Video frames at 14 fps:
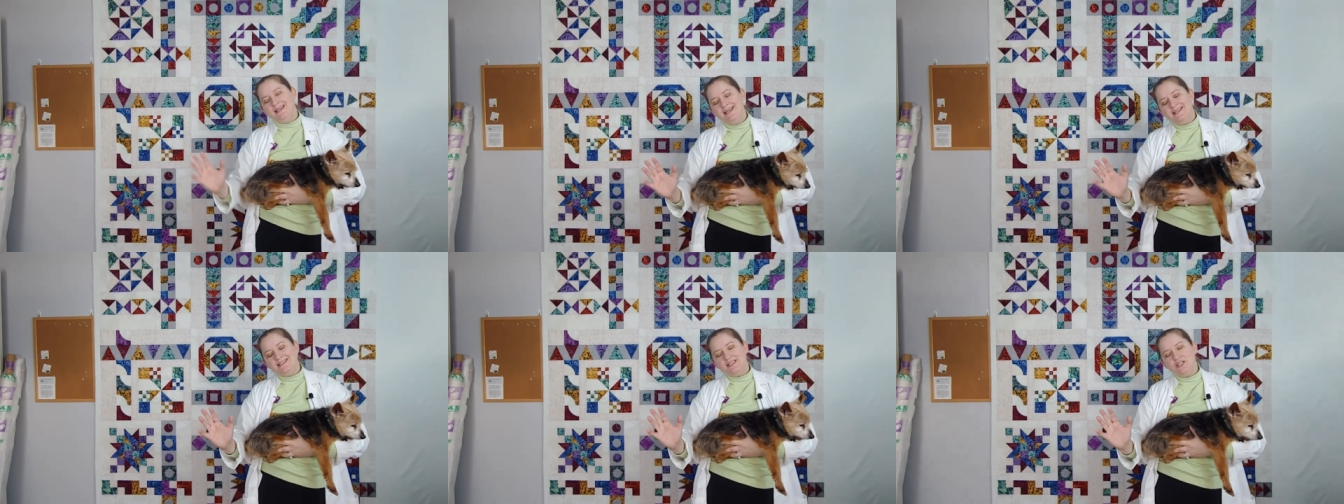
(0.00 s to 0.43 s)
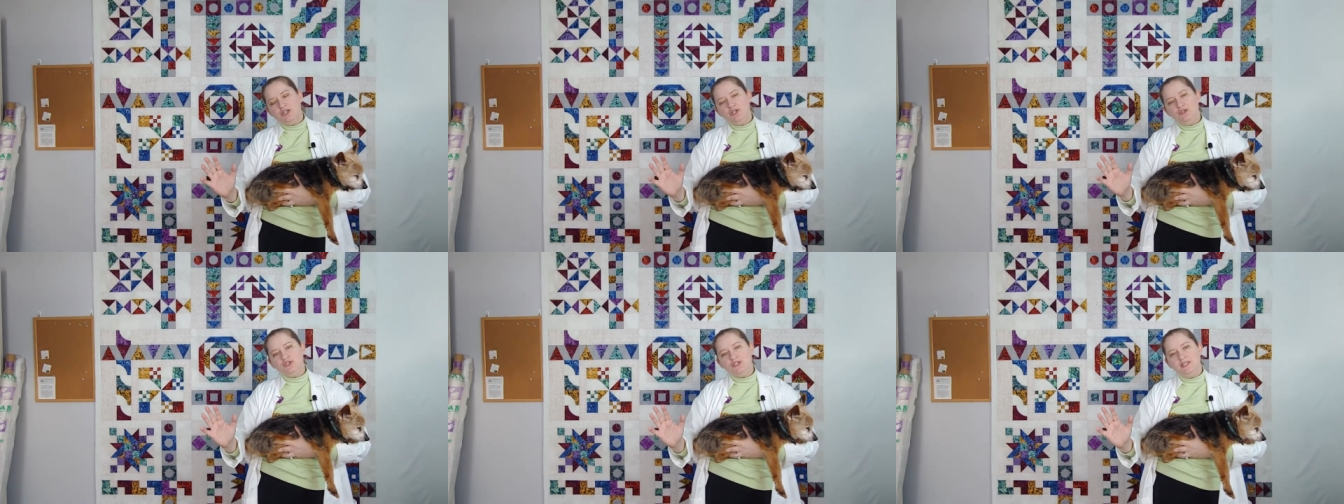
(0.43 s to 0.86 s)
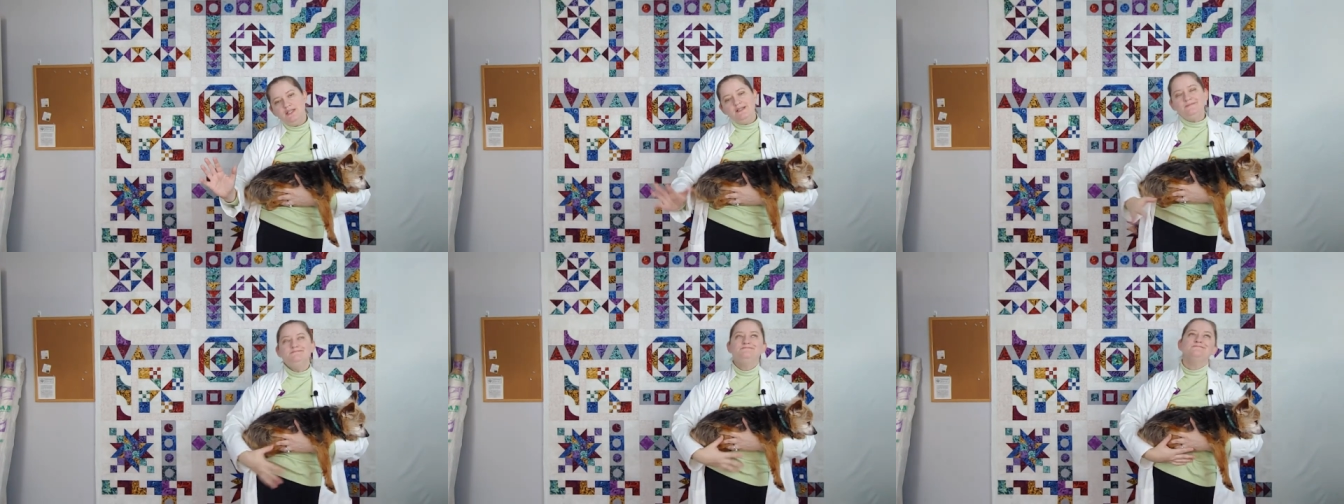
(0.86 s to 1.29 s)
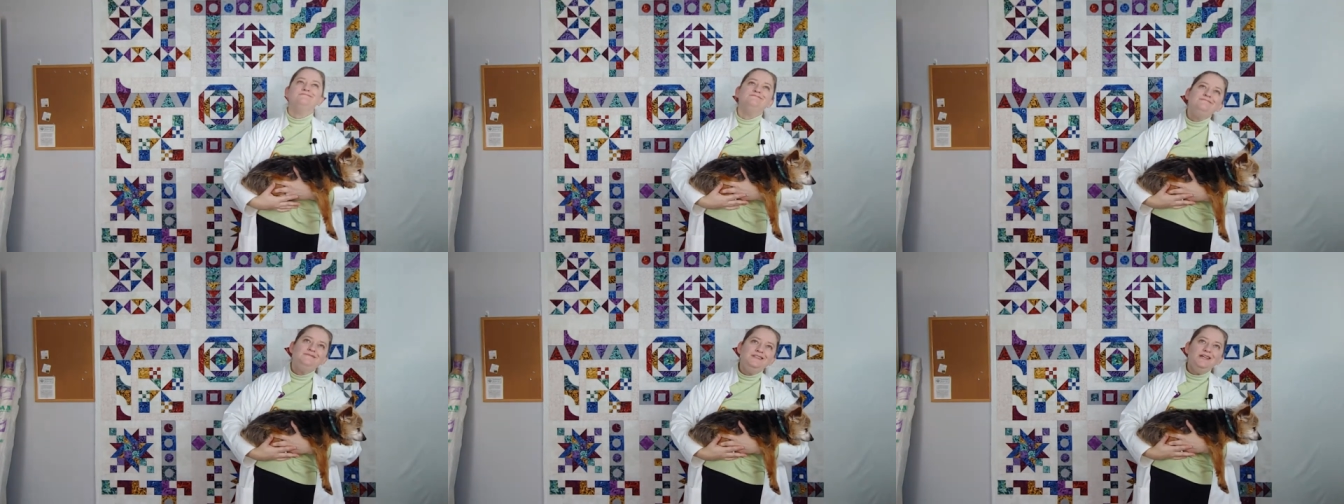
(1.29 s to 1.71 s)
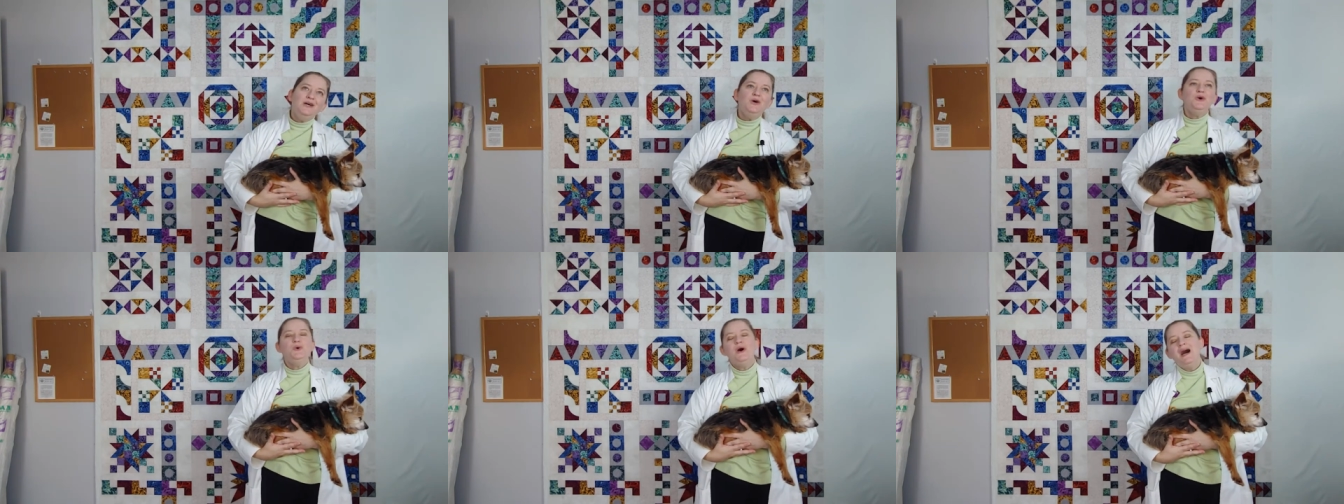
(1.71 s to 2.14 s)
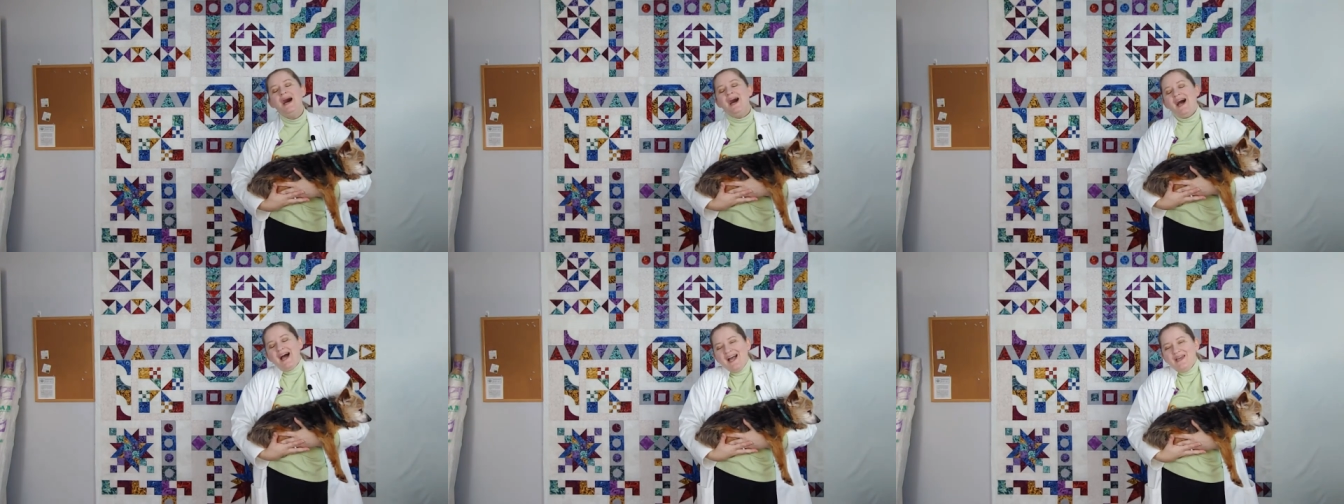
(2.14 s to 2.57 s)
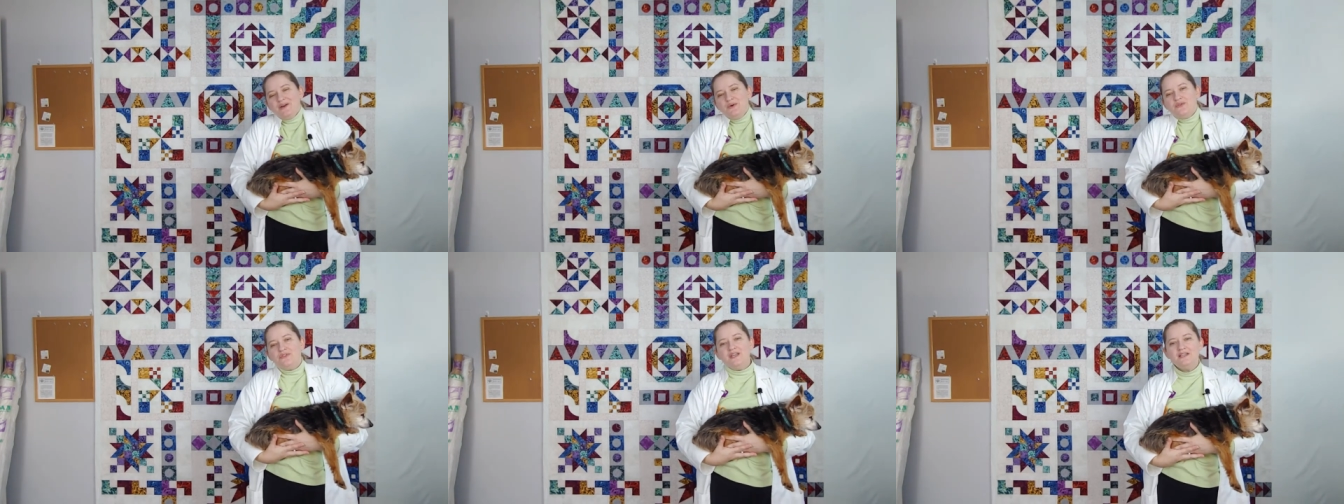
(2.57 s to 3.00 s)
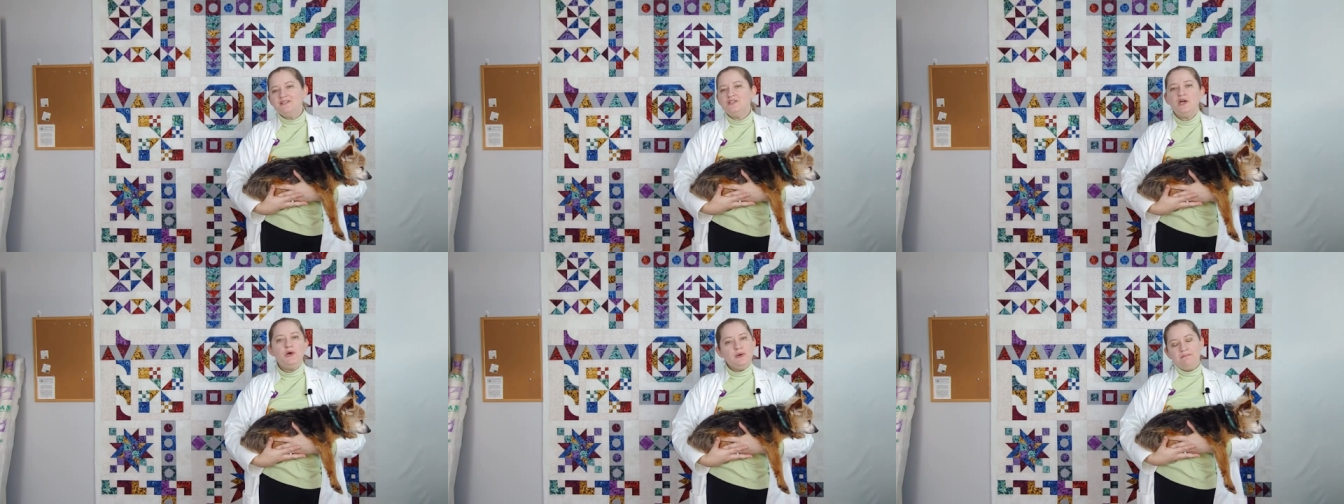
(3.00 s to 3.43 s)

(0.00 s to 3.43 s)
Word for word: Is it a huge deal? No, I don't think so.